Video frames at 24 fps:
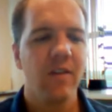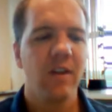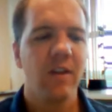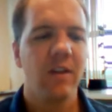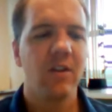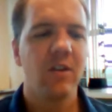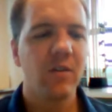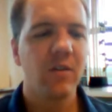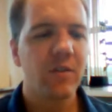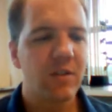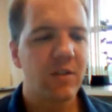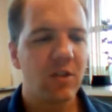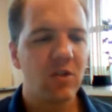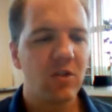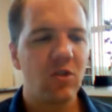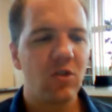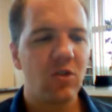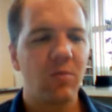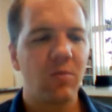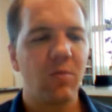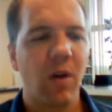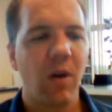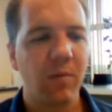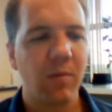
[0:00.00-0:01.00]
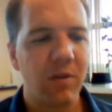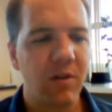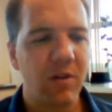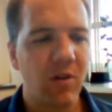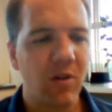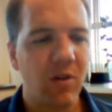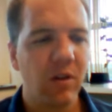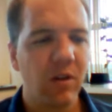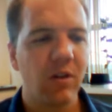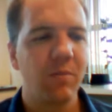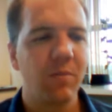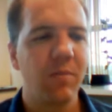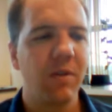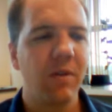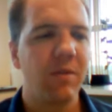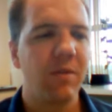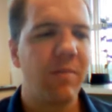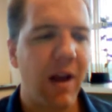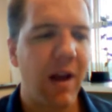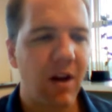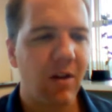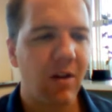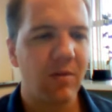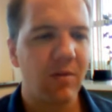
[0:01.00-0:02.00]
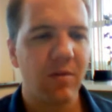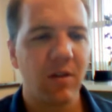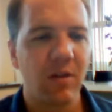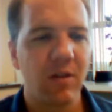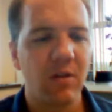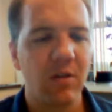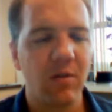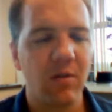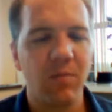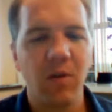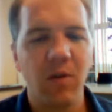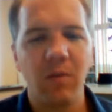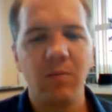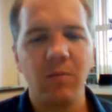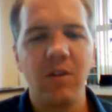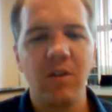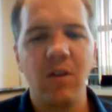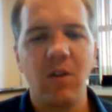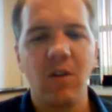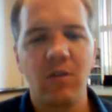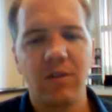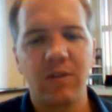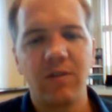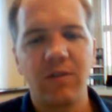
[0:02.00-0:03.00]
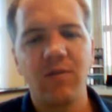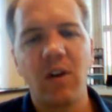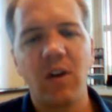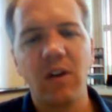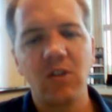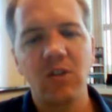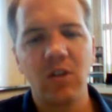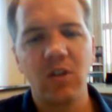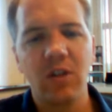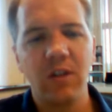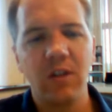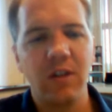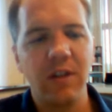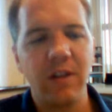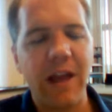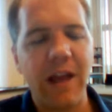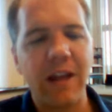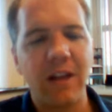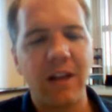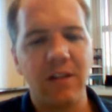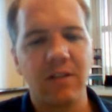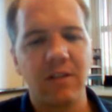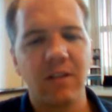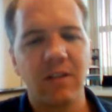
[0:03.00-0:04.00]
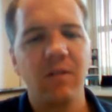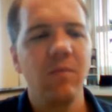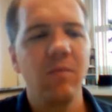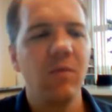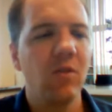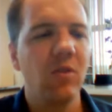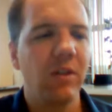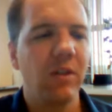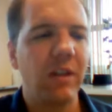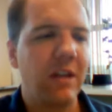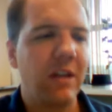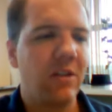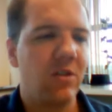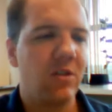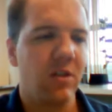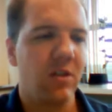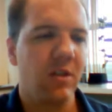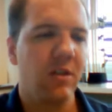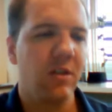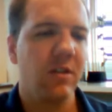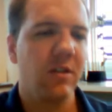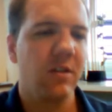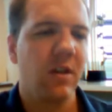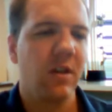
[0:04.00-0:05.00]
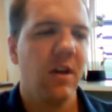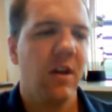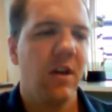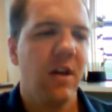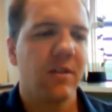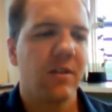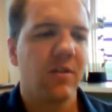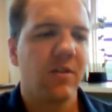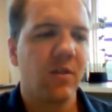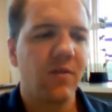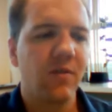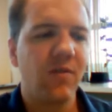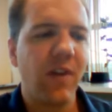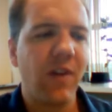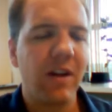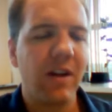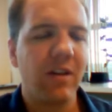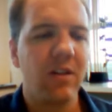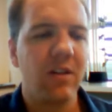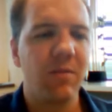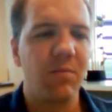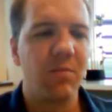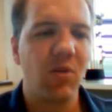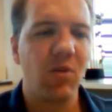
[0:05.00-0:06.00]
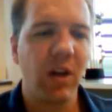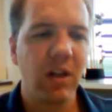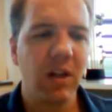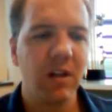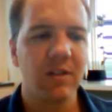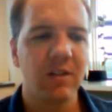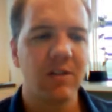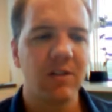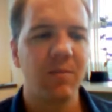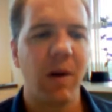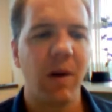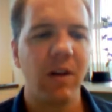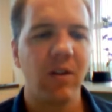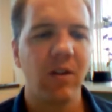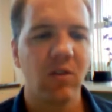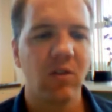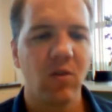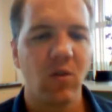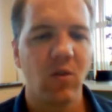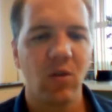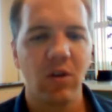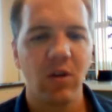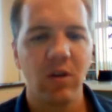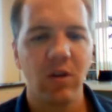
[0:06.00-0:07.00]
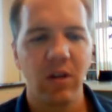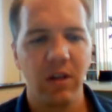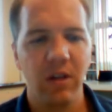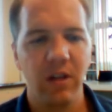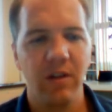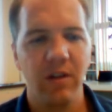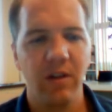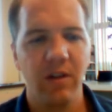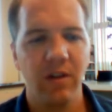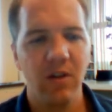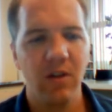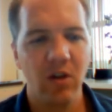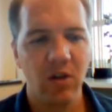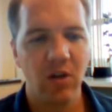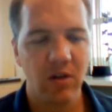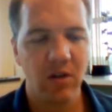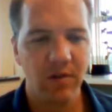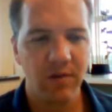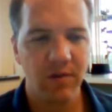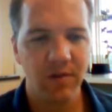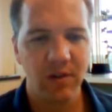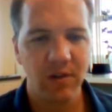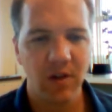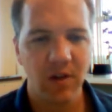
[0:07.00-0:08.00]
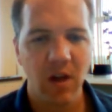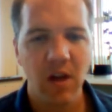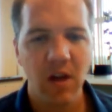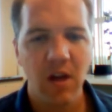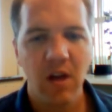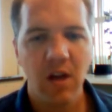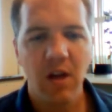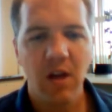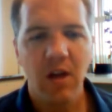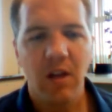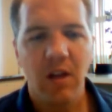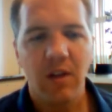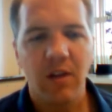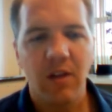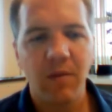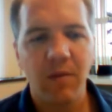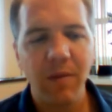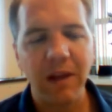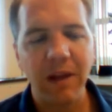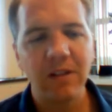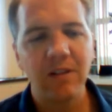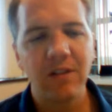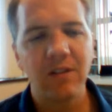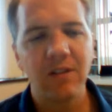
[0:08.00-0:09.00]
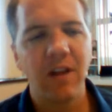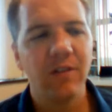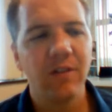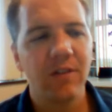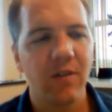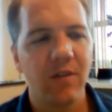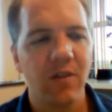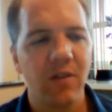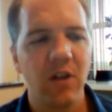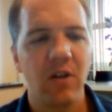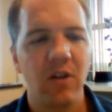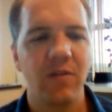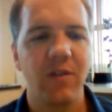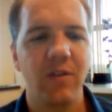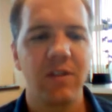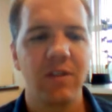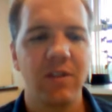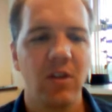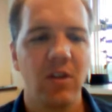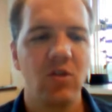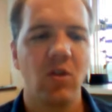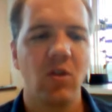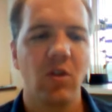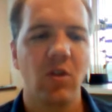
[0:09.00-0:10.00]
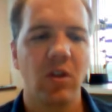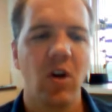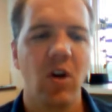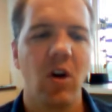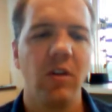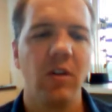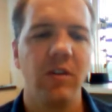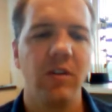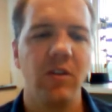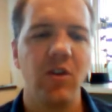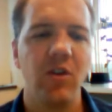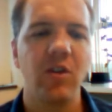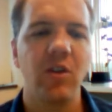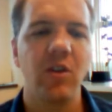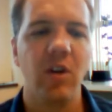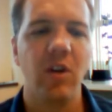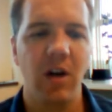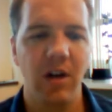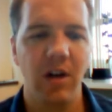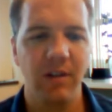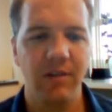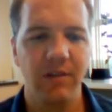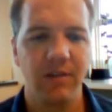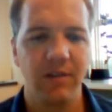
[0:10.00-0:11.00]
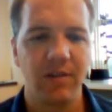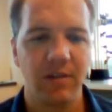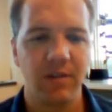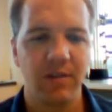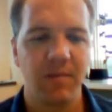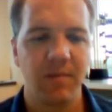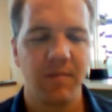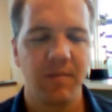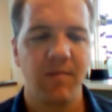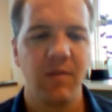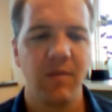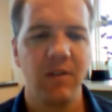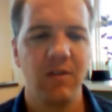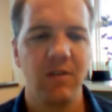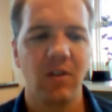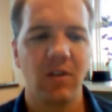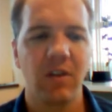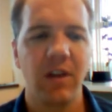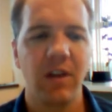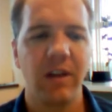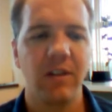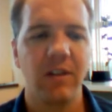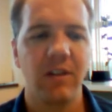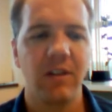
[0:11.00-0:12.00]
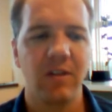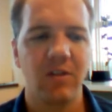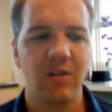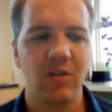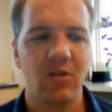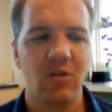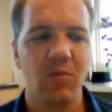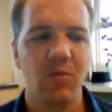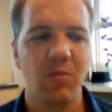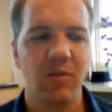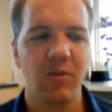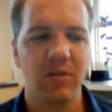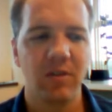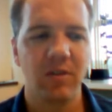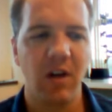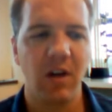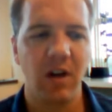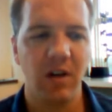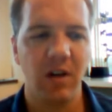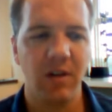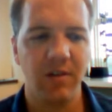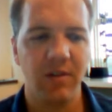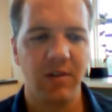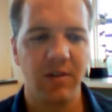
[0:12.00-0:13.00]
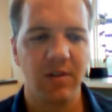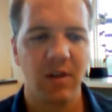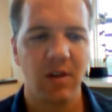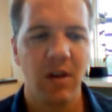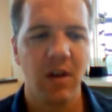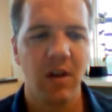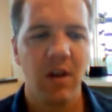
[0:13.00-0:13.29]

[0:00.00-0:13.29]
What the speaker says: Nervous tissue you probably know a little bit about, you probably know its function, and that is communication. So it's found in the brain and spinal cord and in the nerves. The main cells of the nervous tissue are called neurons. These are kind of the superstars.